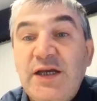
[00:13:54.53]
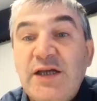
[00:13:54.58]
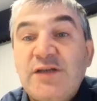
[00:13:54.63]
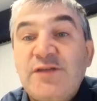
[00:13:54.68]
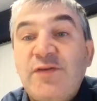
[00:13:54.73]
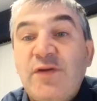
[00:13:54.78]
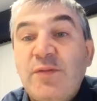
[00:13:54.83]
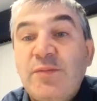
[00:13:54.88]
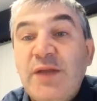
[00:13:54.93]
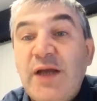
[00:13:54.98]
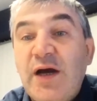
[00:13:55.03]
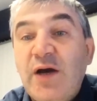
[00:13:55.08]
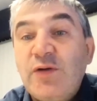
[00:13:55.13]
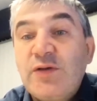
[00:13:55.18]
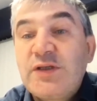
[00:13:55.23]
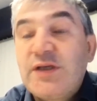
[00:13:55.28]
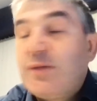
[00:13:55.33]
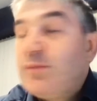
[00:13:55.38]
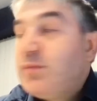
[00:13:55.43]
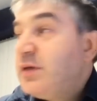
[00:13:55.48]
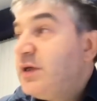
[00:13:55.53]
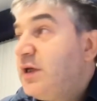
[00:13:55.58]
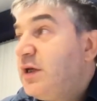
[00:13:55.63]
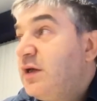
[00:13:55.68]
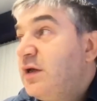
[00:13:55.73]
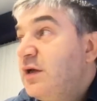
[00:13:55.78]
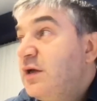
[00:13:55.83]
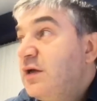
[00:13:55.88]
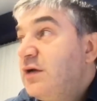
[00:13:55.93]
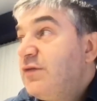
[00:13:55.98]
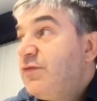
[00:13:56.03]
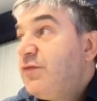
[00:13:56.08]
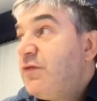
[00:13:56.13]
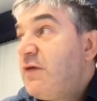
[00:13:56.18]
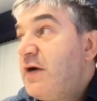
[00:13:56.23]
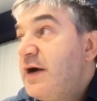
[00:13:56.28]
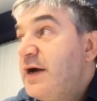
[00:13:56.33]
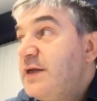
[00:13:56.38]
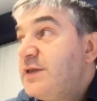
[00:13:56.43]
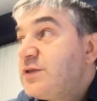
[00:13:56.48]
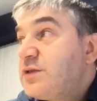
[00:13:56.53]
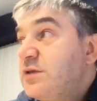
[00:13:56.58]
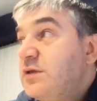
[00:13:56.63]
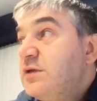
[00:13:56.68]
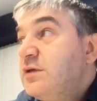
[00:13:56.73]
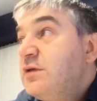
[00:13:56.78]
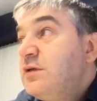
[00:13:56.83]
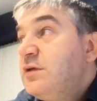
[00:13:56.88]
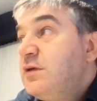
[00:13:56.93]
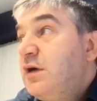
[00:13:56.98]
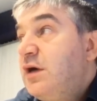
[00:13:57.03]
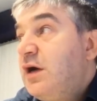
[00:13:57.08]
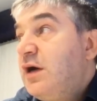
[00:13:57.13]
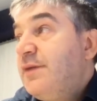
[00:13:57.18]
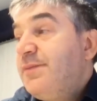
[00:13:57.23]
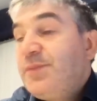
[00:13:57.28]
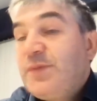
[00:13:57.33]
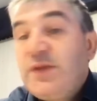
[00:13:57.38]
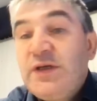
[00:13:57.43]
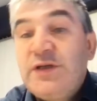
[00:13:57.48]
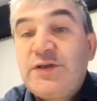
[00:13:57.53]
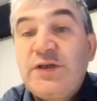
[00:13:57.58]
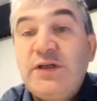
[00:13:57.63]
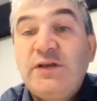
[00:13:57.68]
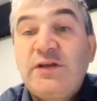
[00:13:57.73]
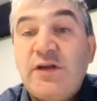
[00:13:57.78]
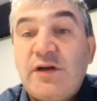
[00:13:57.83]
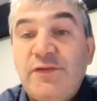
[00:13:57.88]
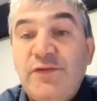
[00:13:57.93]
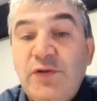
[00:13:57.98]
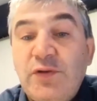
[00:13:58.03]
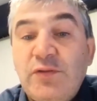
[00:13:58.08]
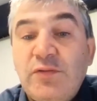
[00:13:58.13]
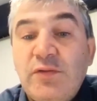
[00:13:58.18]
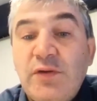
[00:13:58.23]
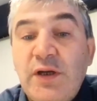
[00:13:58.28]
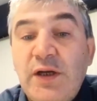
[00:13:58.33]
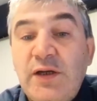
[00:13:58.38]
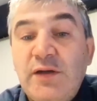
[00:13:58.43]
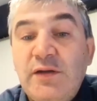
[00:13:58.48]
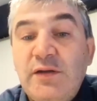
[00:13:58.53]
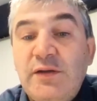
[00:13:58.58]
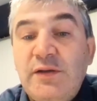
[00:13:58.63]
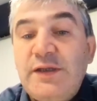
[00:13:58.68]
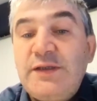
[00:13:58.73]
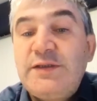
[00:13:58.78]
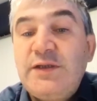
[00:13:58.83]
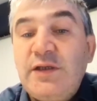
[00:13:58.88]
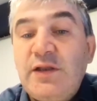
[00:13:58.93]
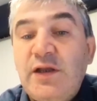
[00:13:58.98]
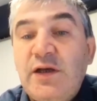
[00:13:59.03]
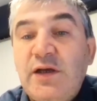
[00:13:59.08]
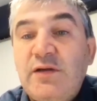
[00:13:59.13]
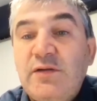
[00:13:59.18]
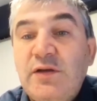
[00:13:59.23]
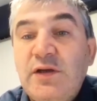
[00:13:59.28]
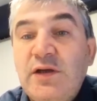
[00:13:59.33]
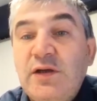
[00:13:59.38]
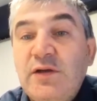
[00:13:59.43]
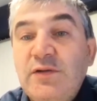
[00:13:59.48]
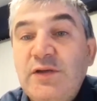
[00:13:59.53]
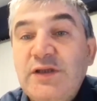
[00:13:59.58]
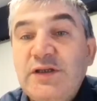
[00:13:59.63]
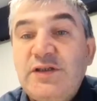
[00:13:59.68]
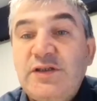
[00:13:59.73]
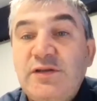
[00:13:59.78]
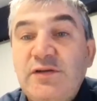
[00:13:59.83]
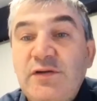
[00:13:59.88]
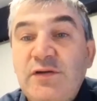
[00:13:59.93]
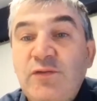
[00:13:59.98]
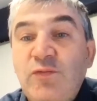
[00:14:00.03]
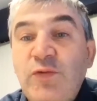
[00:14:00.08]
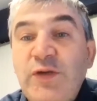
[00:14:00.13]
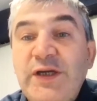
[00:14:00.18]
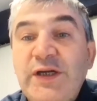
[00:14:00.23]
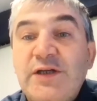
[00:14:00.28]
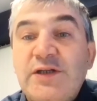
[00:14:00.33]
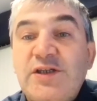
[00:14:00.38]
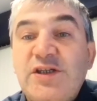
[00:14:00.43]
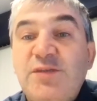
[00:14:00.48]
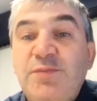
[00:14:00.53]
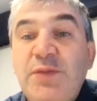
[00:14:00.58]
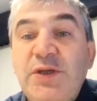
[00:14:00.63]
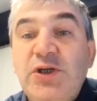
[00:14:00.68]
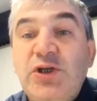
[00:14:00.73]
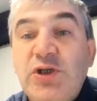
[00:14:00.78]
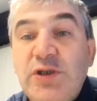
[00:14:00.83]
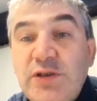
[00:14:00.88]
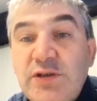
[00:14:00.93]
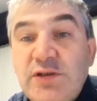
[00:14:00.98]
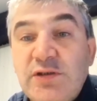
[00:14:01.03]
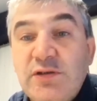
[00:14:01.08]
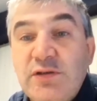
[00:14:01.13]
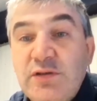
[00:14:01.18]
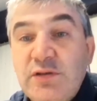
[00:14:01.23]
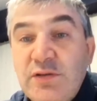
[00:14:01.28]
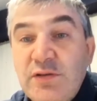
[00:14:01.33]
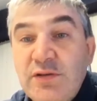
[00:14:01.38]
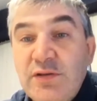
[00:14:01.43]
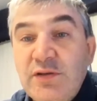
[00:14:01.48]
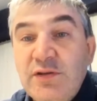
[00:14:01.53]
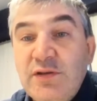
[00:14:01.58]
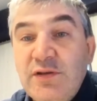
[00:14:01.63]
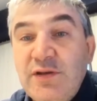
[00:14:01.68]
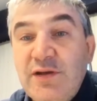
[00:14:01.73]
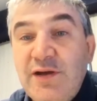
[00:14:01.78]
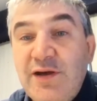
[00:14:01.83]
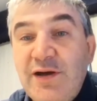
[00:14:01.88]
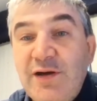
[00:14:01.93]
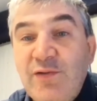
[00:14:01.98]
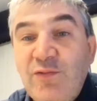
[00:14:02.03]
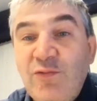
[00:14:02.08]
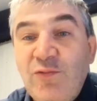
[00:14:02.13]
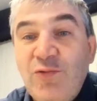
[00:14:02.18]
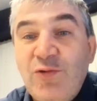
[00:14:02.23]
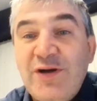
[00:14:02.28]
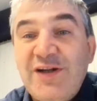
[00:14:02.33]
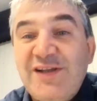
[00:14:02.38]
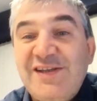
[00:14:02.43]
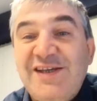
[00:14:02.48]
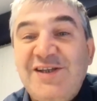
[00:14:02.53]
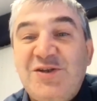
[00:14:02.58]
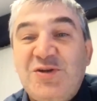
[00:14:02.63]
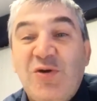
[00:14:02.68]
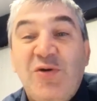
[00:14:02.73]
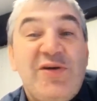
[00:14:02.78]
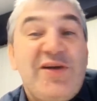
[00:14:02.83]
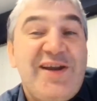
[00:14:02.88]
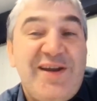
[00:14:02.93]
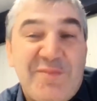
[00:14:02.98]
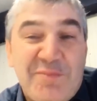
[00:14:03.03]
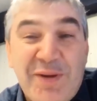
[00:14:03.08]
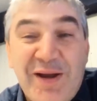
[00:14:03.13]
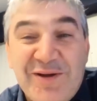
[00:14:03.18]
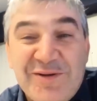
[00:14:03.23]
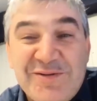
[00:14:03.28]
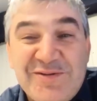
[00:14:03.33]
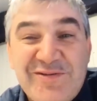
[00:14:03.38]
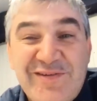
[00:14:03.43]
A million years from now, somebody finds this interview, and they think, like, this weird species, what are they talking about?